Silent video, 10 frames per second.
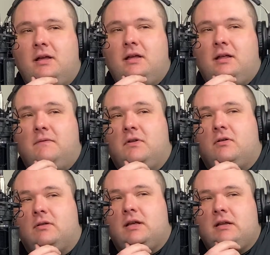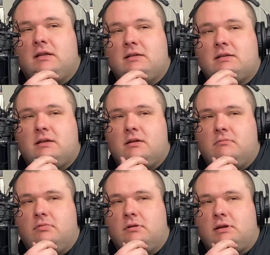Even though that is
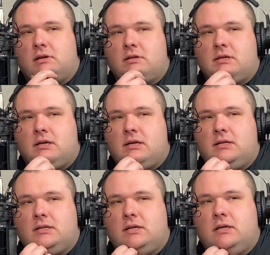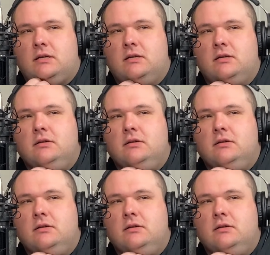pretty enticing.